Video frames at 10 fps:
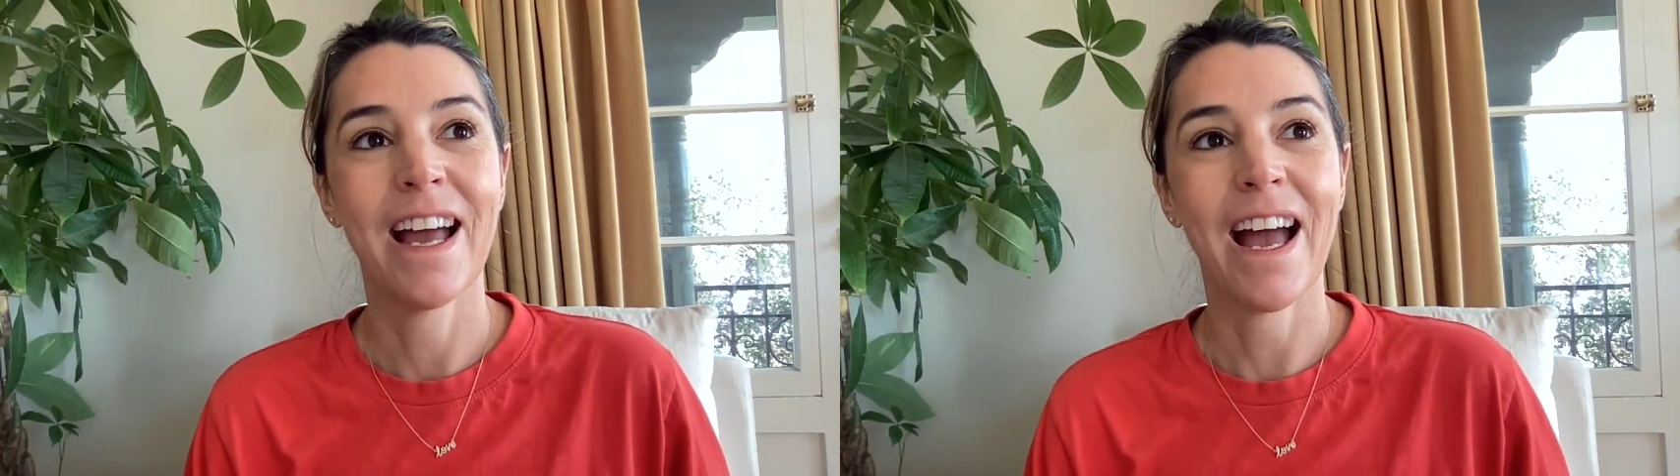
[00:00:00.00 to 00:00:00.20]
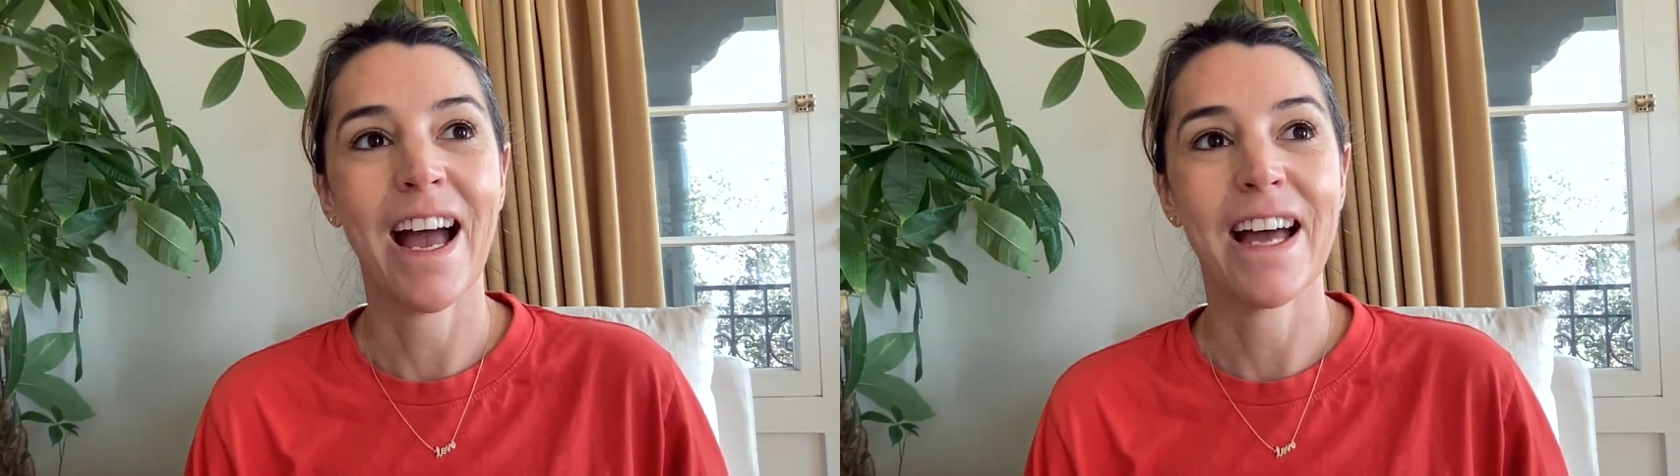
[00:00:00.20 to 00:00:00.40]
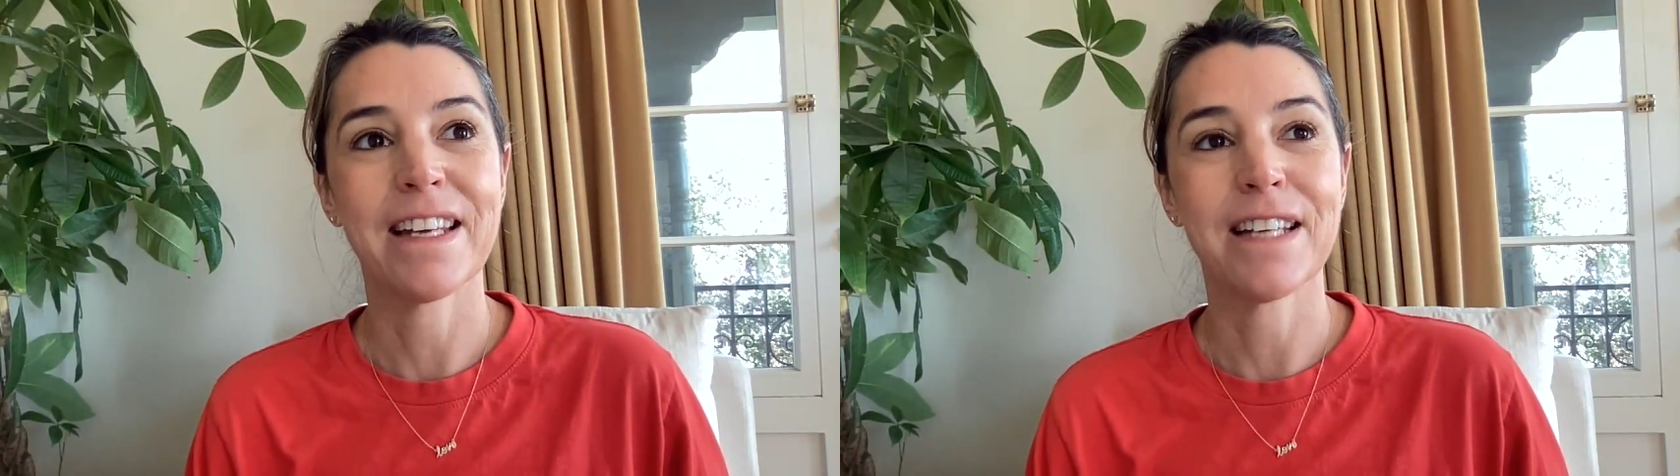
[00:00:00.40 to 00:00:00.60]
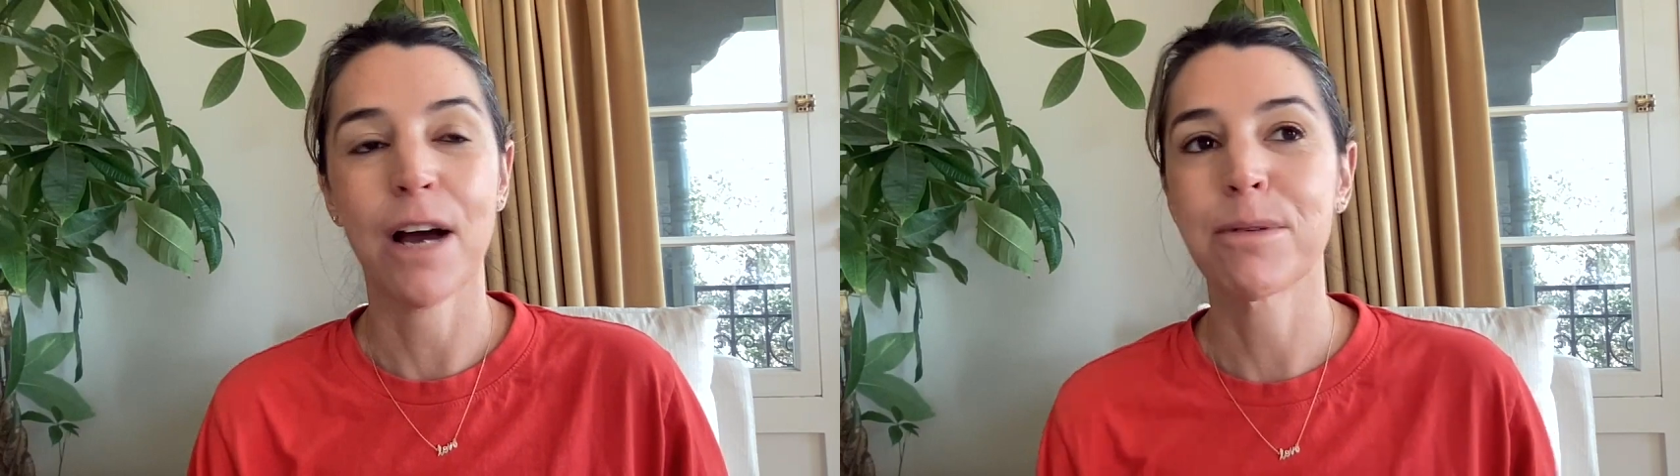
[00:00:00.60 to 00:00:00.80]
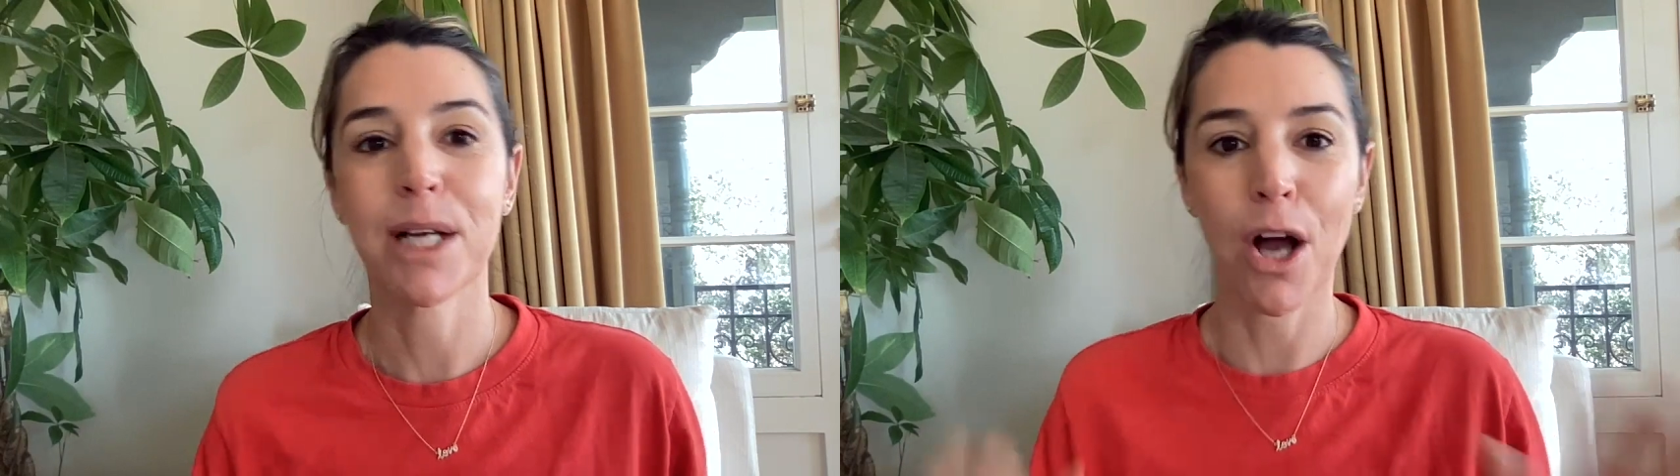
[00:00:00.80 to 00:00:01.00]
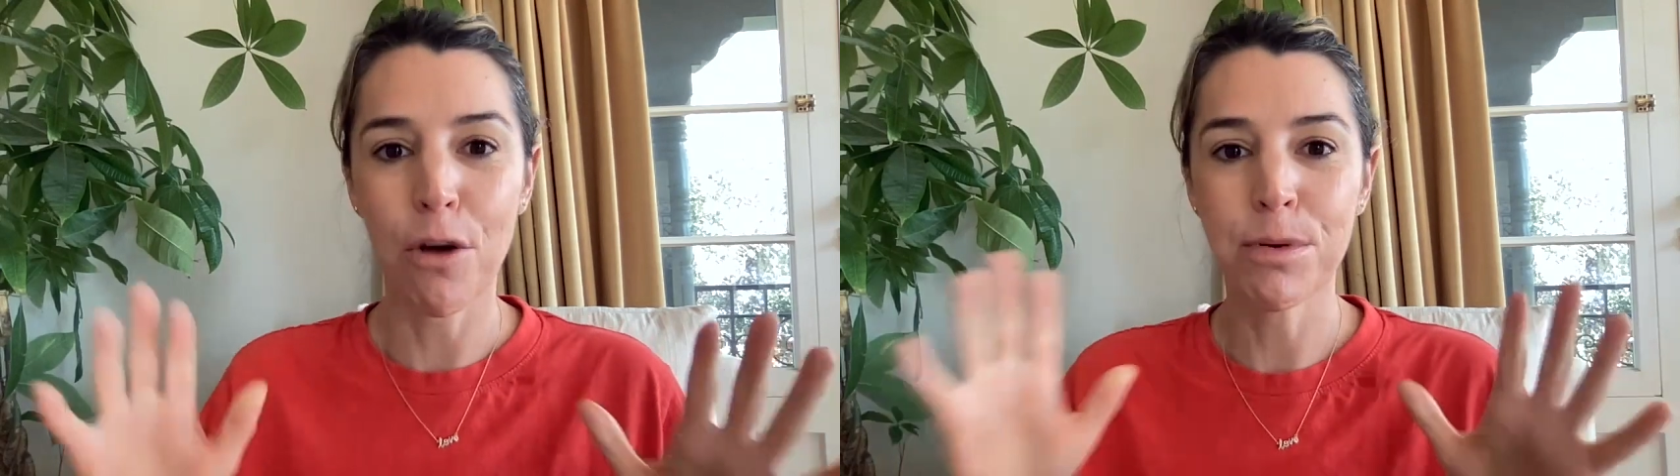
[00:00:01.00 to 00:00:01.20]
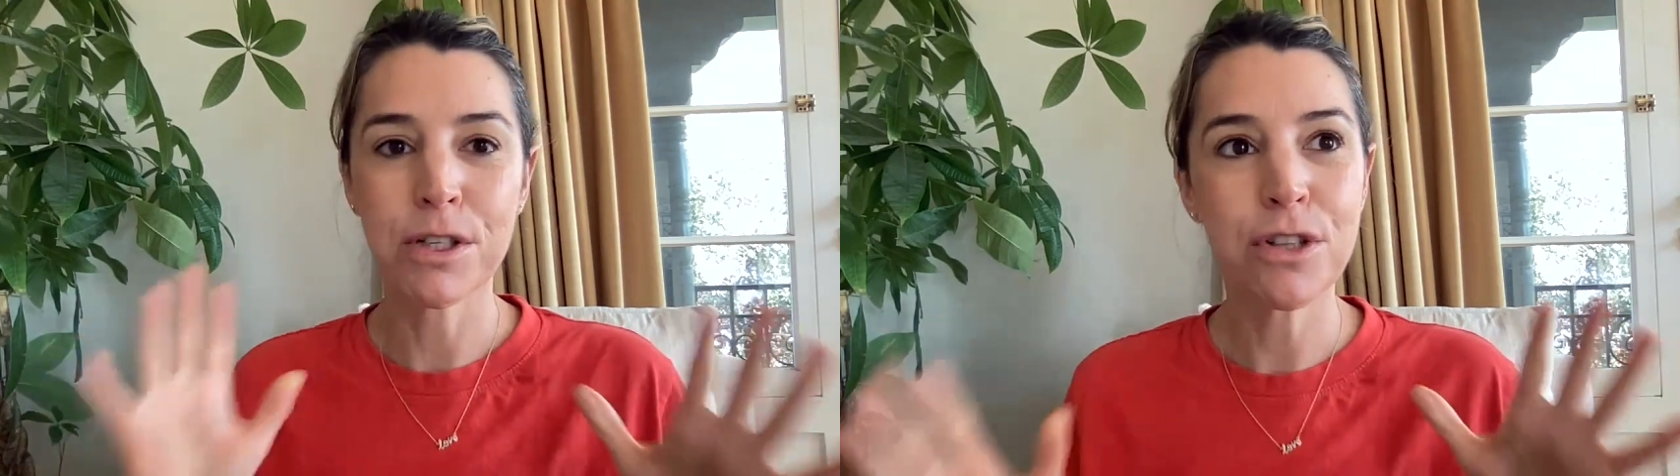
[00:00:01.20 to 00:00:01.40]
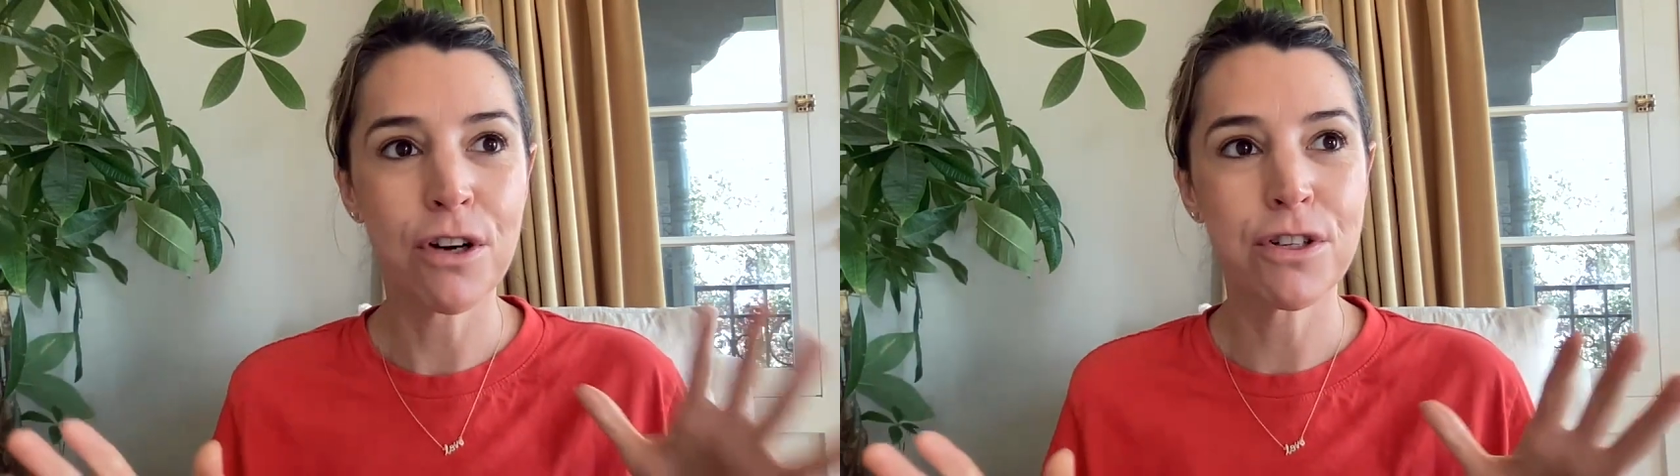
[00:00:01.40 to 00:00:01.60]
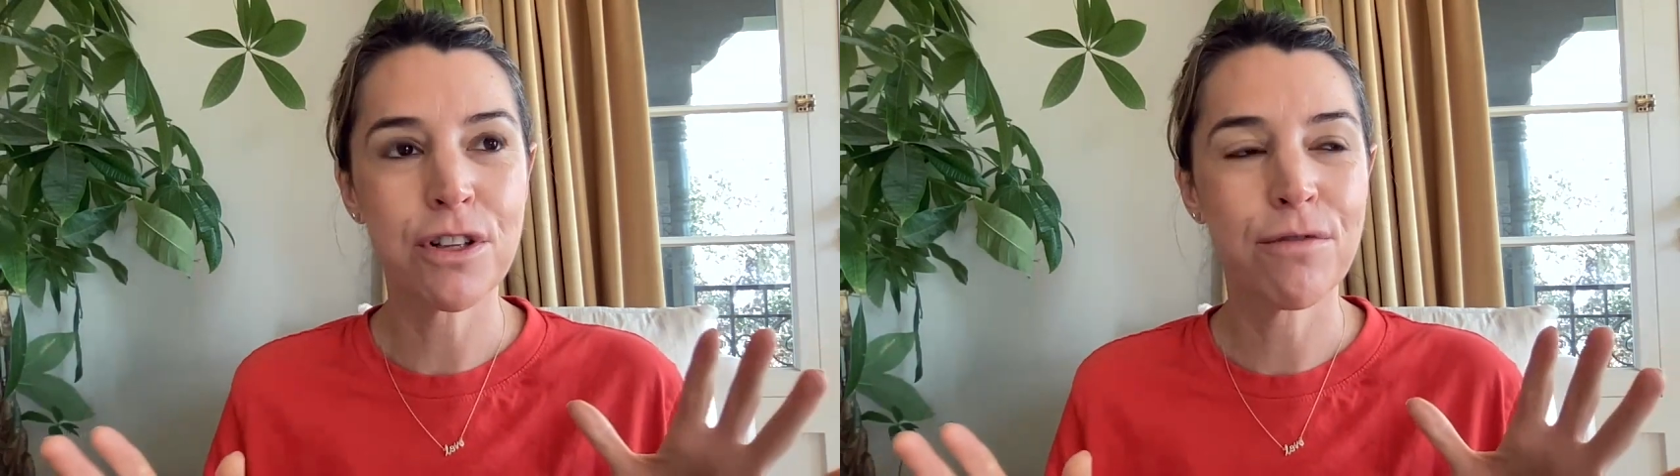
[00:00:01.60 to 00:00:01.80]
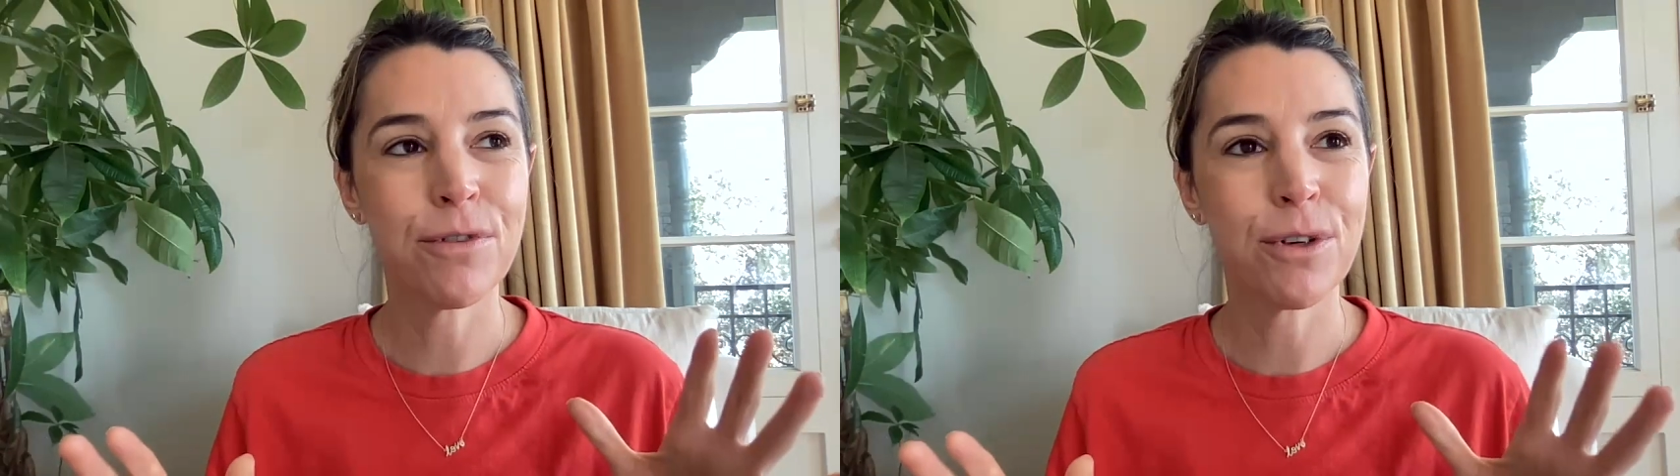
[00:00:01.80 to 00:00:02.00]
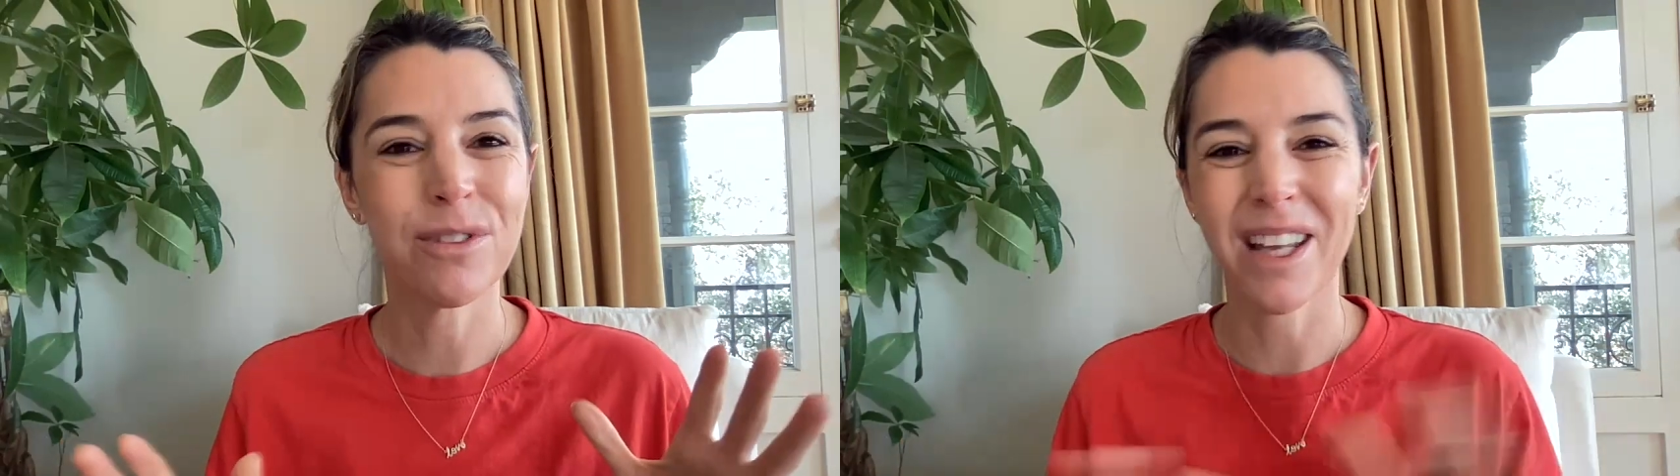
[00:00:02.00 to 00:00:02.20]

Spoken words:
And I was like, I'll be in charge of the food.